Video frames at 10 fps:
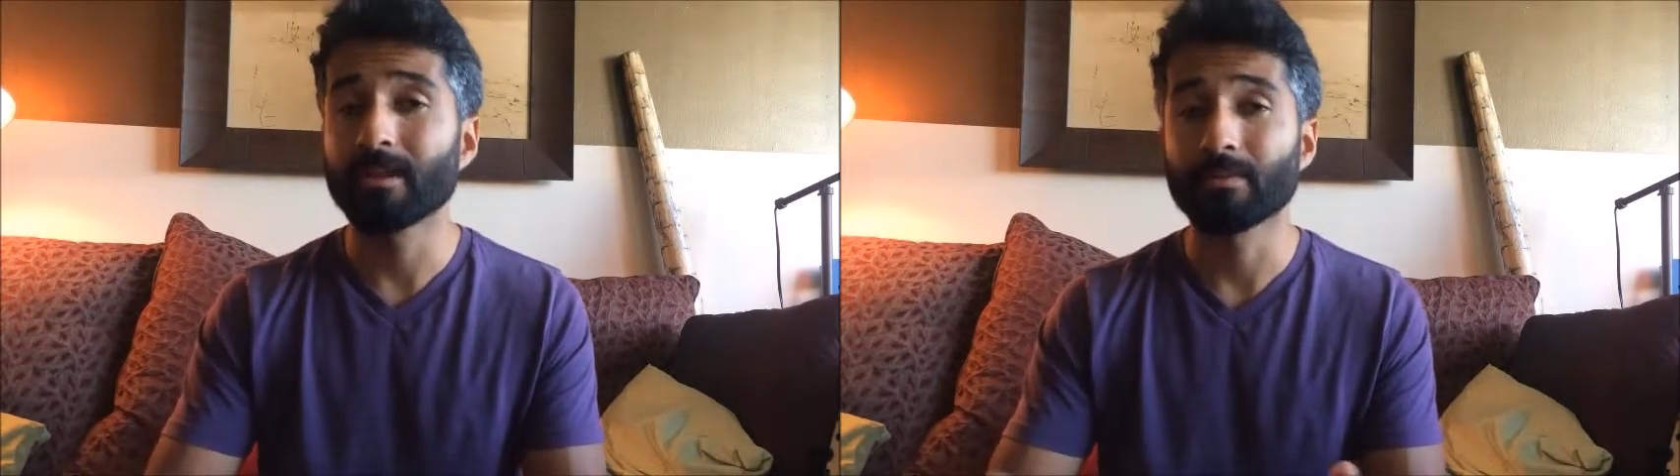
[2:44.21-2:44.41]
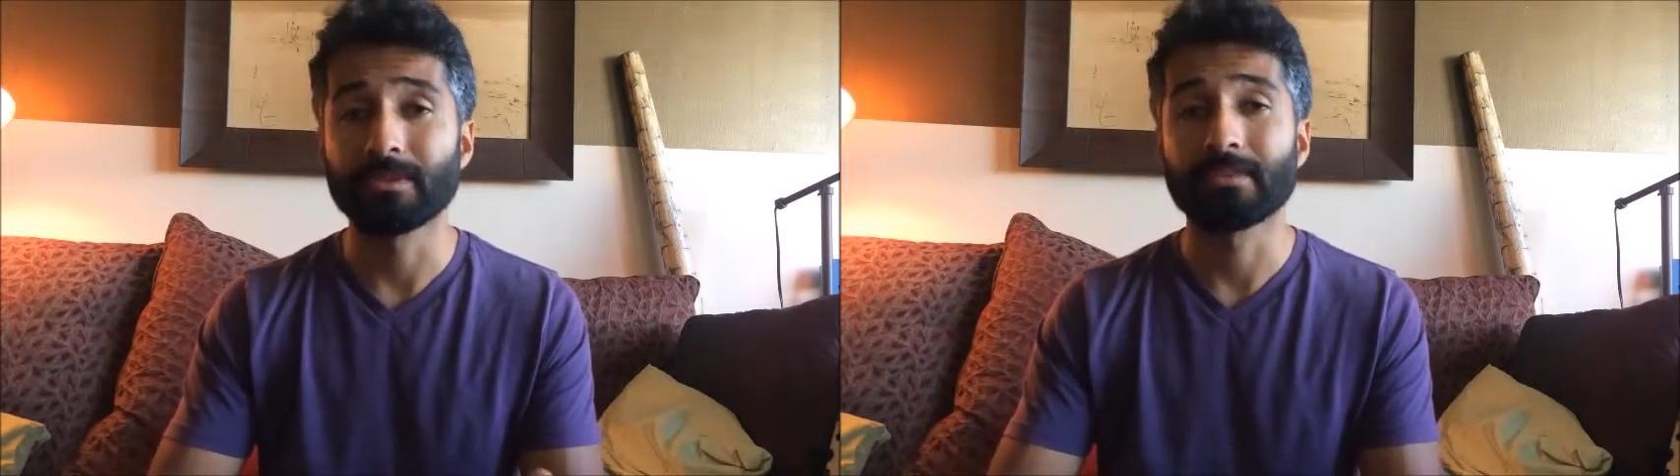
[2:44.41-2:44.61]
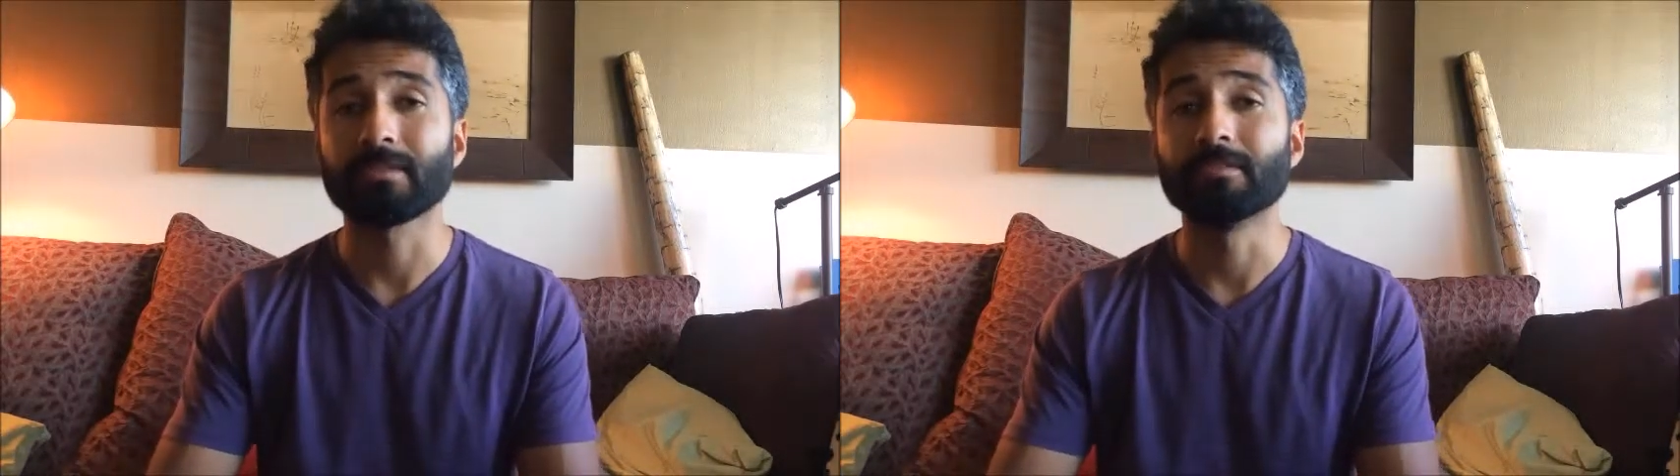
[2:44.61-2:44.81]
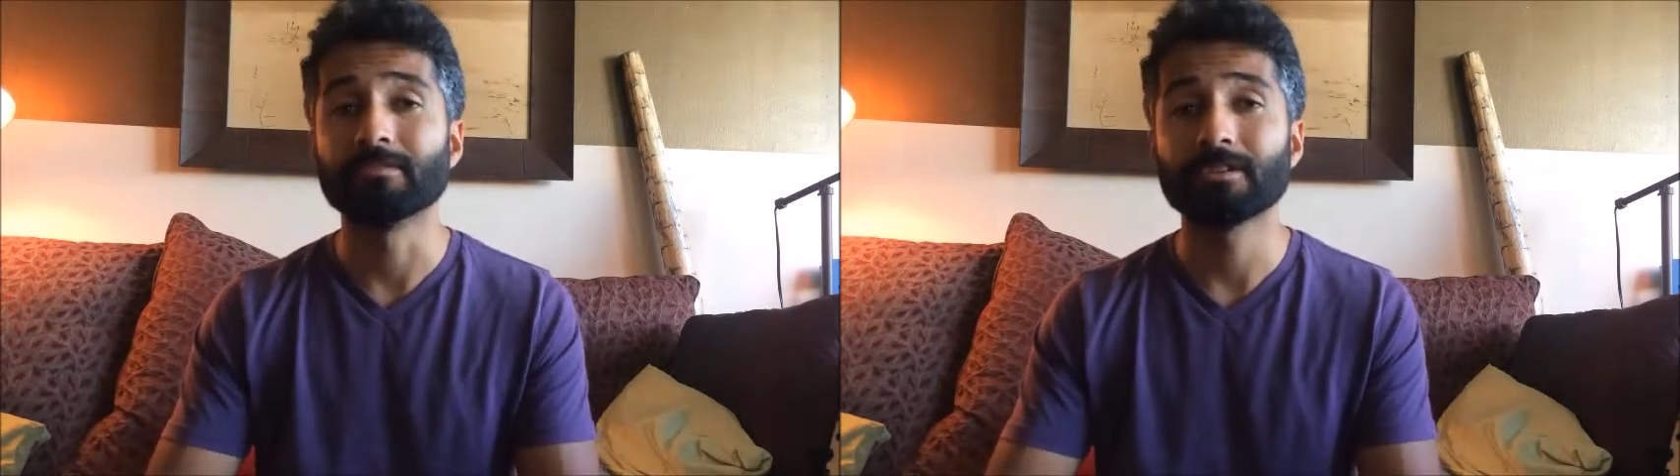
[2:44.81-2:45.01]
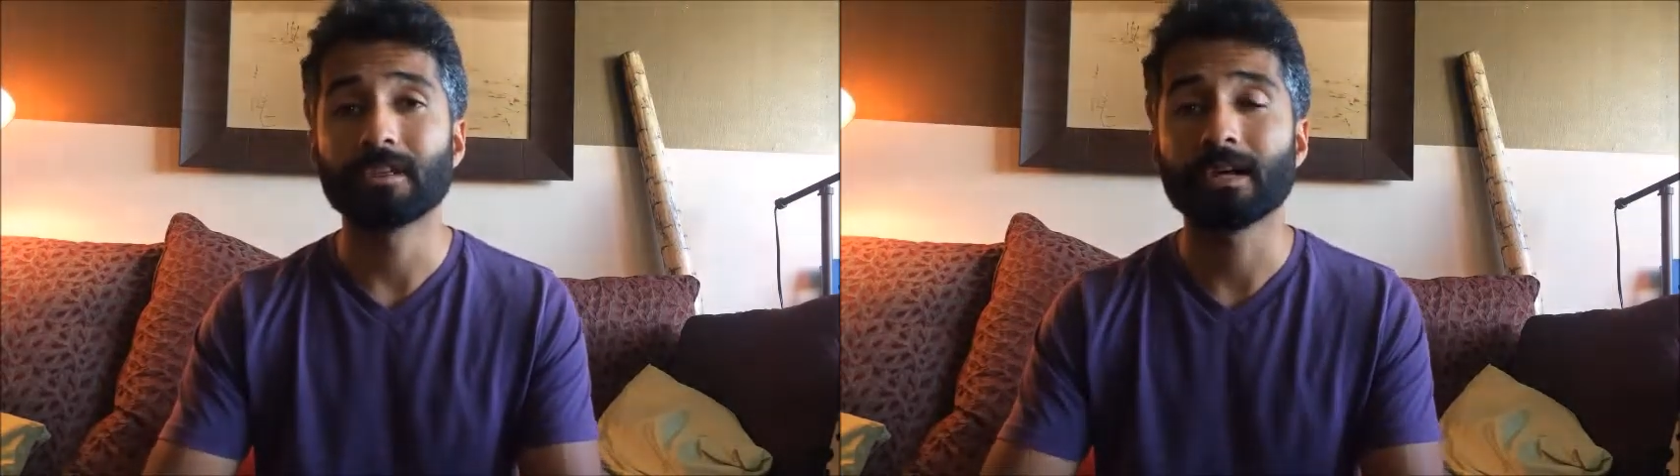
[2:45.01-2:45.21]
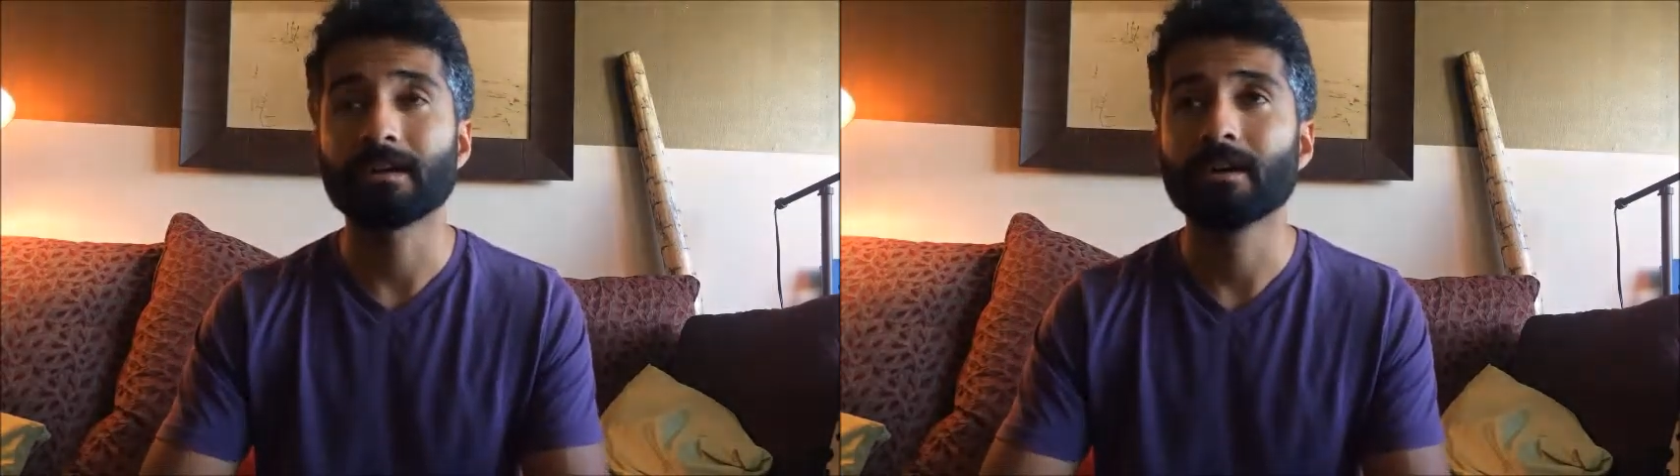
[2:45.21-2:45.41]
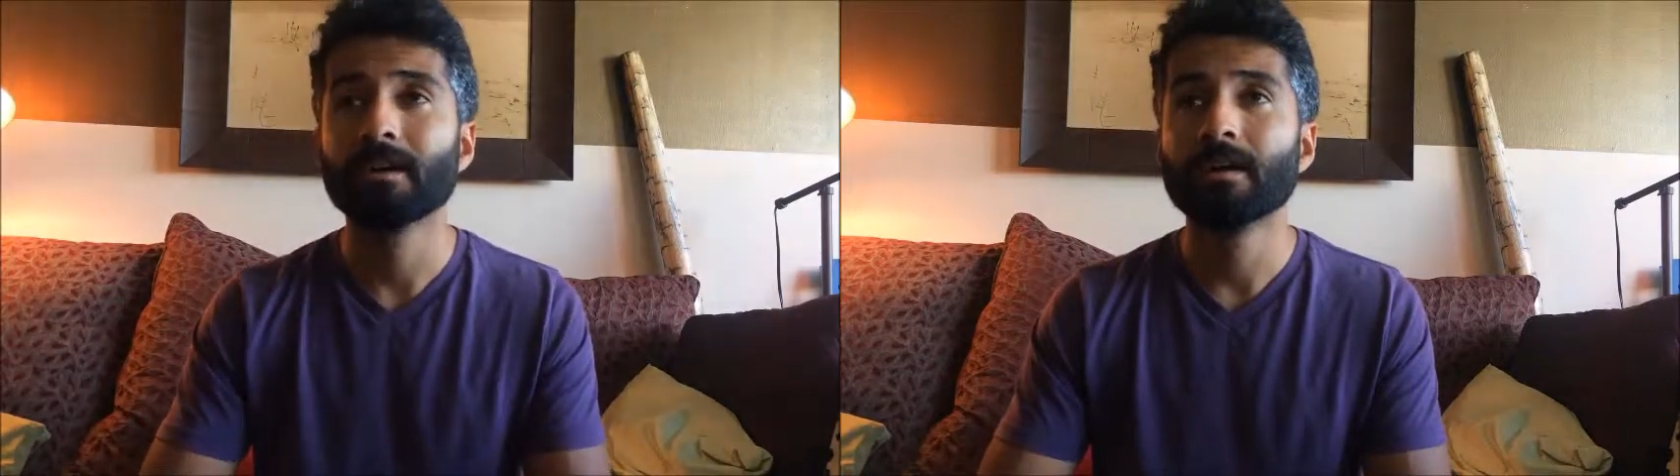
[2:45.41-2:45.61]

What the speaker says: like, what that's going to feel like,